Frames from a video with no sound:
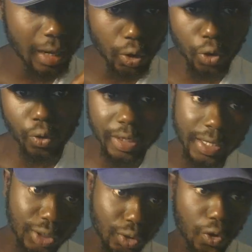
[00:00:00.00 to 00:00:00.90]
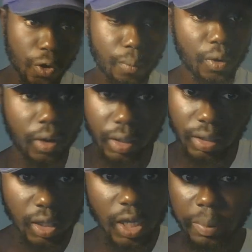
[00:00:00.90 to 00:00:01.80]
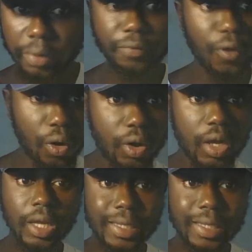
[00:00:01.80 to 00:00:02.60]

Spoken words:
local kids to go to Maryland. Before,